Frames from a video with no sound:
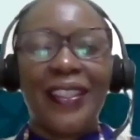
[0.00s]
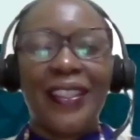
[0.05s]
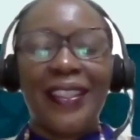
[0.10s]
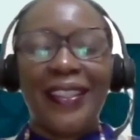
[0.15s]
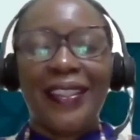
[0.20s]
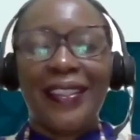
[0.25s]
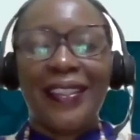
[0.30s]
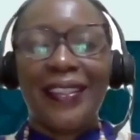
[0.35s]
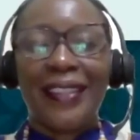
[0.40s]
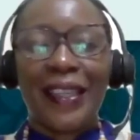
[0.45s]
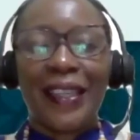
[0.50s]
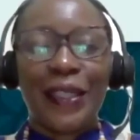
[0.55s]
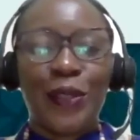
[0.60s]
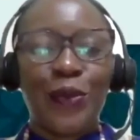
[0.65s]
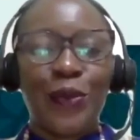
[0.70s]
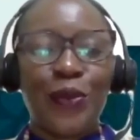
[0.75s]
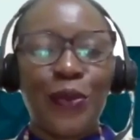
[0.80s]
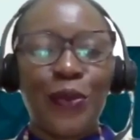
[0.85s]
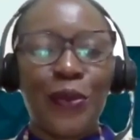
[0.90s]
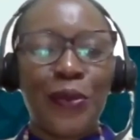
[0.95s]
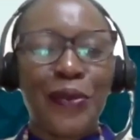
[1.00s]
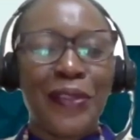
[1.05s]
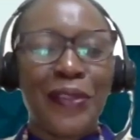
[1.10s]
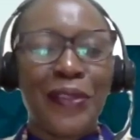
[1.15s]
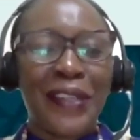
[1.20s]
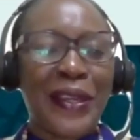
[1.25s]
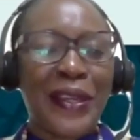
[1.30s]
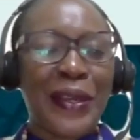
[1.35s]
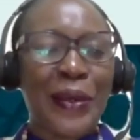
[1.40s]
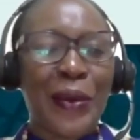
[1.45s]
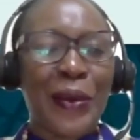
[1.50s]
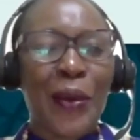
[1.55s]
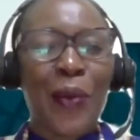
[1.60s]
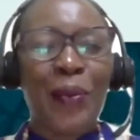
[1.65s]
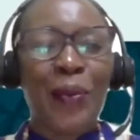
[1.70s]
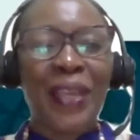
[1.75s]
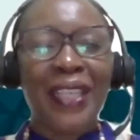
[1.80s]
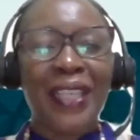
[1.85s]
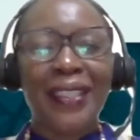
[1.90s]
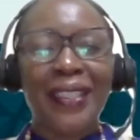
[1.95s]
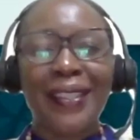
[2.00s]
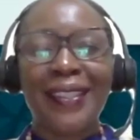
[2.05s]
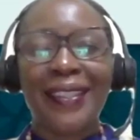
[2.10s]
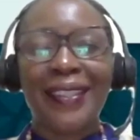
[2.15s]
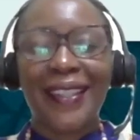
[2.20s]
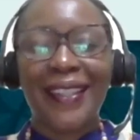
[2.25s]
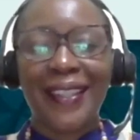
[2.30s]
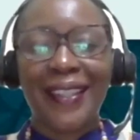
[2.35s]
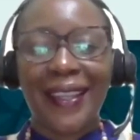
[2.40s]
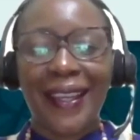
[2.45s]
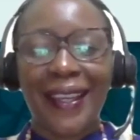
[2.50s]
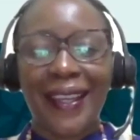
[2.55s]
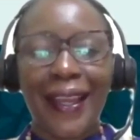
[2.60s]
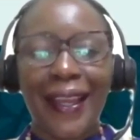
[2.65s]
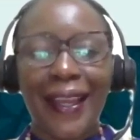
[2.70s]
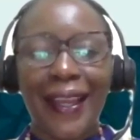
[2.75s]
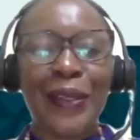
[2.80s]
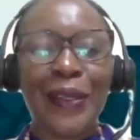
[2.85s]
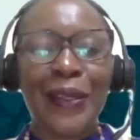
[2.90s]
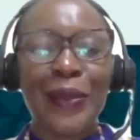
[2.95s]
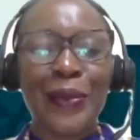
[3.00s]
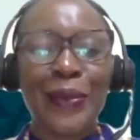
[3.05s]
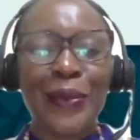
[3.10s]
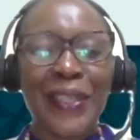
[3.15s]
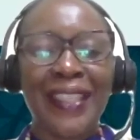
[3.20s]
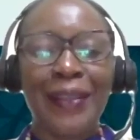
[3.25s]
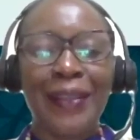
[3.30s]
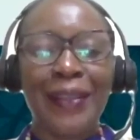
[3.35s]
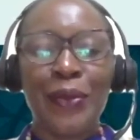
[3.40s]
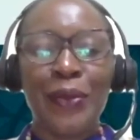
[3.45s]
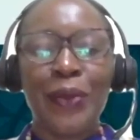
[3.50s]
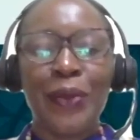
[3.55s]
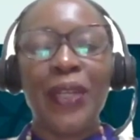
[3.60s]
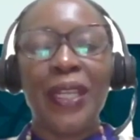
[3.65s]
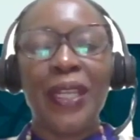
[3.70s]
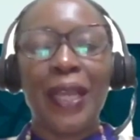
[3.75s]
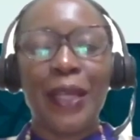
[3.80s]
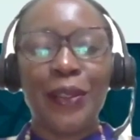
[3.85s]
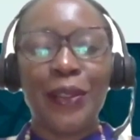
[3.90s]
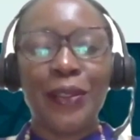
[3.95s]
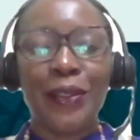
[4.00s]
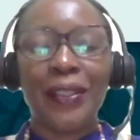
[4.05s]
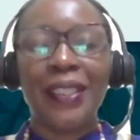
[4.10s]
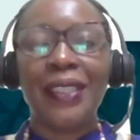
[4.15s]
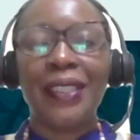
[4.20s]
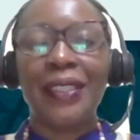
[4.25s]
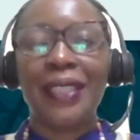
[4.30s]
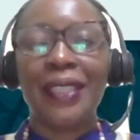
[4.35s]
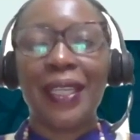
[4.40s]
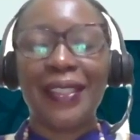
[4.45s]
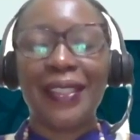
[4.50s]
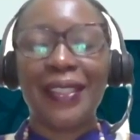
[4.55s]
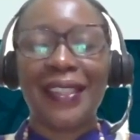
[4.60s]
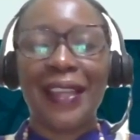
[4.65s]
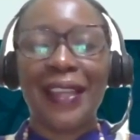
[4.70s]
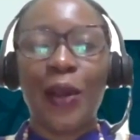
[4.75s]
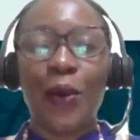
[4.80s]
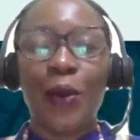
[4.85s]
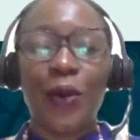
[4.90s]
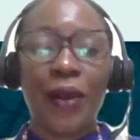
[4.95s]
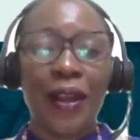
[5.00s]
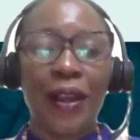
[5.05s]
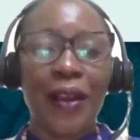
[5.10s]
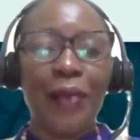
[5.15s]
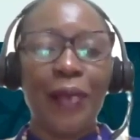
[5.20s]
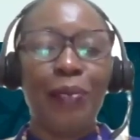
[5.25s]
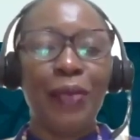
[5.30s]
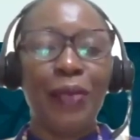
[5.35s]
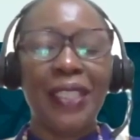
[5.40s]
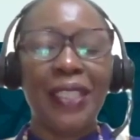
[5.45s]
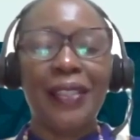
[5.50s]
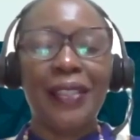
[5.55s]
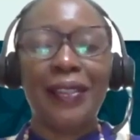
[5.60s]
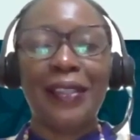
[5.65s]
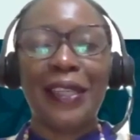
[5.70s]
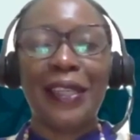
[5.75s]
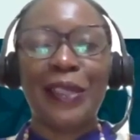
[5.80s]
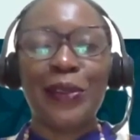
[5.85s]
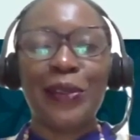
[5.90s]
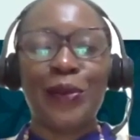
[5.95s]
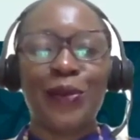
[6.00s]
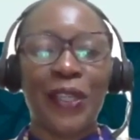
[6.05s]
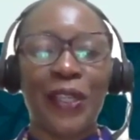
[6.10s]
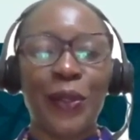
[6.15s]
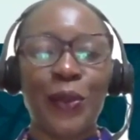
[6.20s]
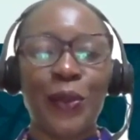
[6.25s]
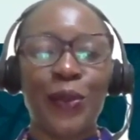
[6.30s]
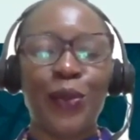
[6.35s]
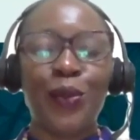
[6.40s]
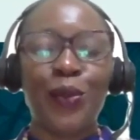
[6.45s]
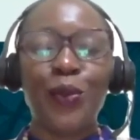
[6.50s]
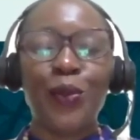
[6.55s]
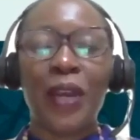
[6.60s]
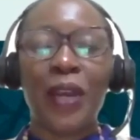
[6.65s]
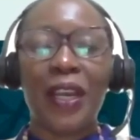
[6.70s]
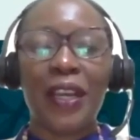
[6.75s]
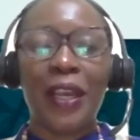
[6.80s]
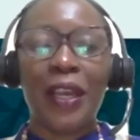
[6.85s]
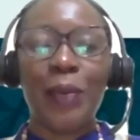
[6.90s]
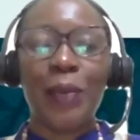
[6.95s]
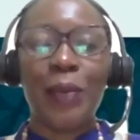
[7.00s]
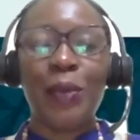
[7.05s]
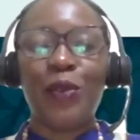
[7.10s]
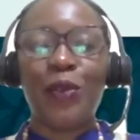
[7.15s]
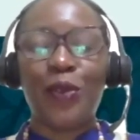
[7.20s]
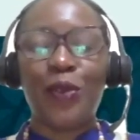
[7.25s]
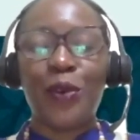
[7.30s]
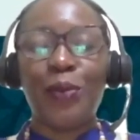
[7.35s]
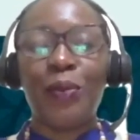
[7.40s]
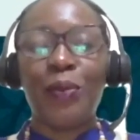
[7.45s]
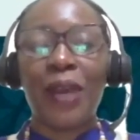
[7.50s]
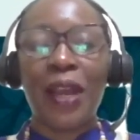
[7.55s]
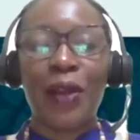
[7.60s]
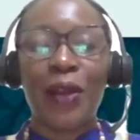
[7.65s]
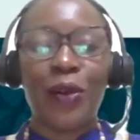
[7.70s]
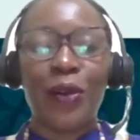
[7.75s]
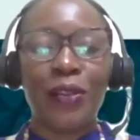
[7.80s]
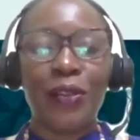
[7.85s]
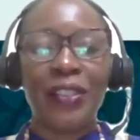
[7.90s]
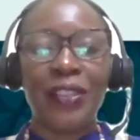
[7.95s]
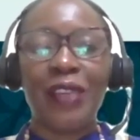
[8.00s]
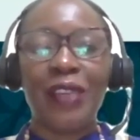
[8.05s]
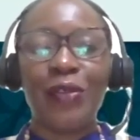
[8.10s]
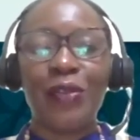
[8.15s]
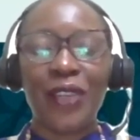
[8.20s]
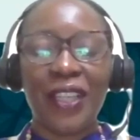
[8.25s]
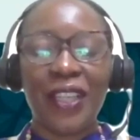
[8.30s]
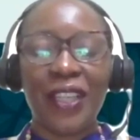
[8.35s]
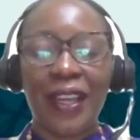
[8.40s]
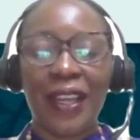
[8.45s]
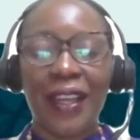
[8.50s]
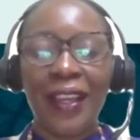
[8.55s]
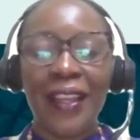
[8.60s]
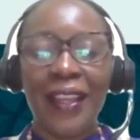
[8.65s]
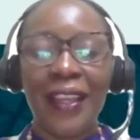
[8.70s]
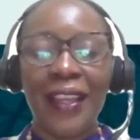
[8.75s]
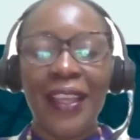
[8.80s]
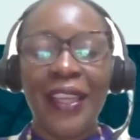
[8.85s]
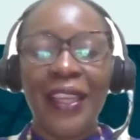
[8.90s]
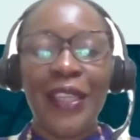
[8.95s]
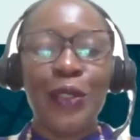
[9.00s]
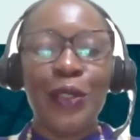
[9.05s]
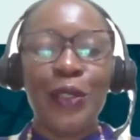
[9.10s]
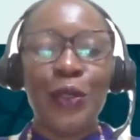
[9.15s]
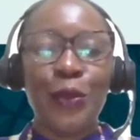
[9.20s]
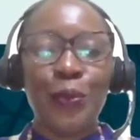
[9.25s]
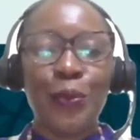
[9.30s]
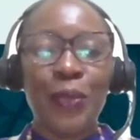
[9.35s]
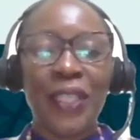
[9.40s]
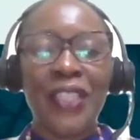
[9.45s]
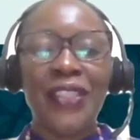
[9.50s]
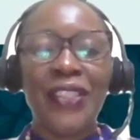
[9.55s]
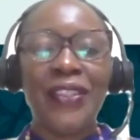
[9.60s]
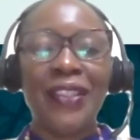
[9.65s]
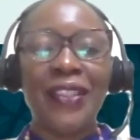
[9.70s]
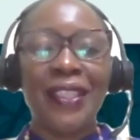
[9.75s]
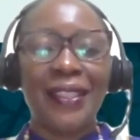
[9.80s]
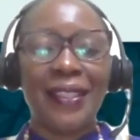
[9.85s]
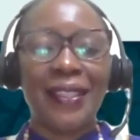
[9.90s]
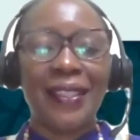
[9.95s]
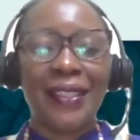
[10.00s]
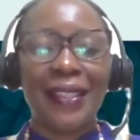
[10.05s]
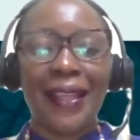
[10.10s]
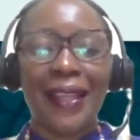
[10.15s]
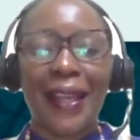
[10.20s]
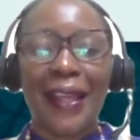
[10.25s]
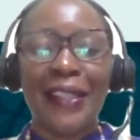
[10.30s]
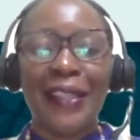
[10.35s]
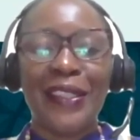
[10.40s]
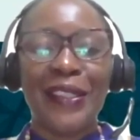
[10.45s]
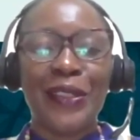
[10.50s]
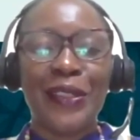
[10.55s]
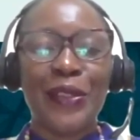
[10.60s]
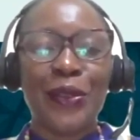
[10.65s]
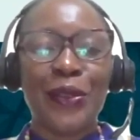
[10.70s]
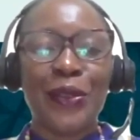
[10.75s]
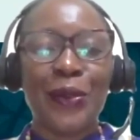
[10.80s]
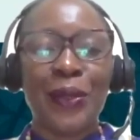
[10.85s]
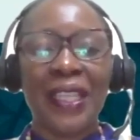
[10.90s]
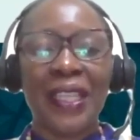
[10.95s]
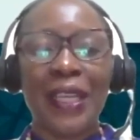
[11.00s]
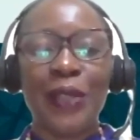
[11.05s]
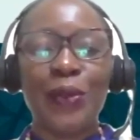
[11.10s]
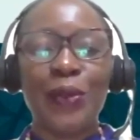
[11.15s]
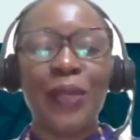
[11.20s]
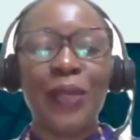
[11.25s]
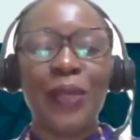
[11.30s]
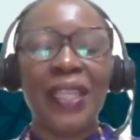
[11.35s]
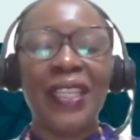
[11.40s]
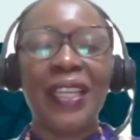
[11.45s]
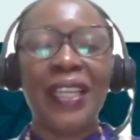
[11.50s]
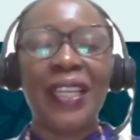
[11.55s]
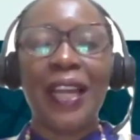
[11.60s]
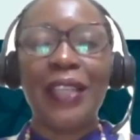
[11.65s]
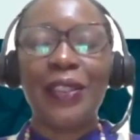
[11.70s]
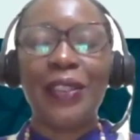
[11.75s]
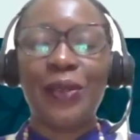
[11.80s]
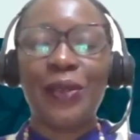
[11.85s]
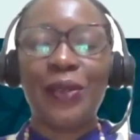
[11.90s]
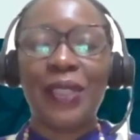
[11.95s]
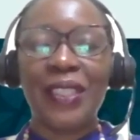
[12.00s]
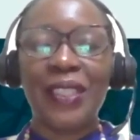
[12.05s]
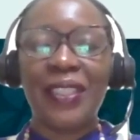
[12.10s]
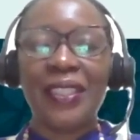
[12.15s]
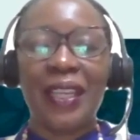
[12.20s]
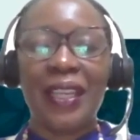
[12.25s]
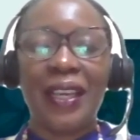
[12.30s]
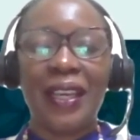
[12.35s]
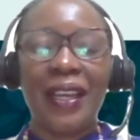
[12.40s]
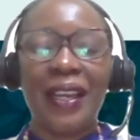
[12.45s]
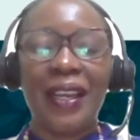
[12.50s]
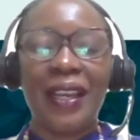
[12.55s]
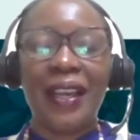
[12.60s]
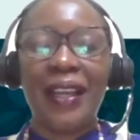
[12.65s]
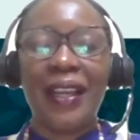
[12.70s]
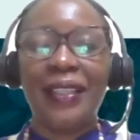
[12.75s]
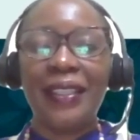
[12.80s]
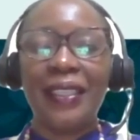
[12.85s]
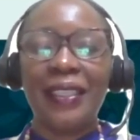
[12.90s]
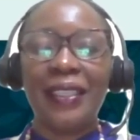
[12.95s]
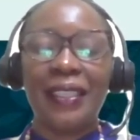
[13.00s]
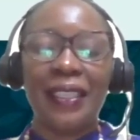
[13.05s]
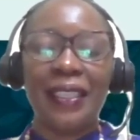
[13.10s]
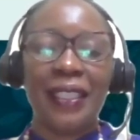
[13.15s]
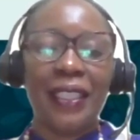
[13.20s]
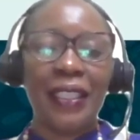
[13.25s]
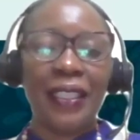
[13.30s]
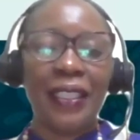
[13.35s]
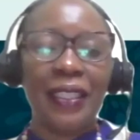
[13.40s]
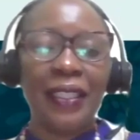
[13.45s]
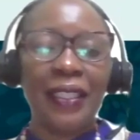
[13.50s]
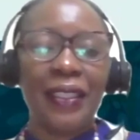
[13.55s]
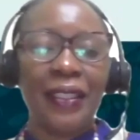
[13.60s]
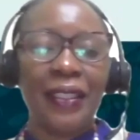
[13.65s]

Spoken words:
insightful comments, and we will actually task our ministers of health who are coming from across Africa to pitch this and ensure that when countries are undertaking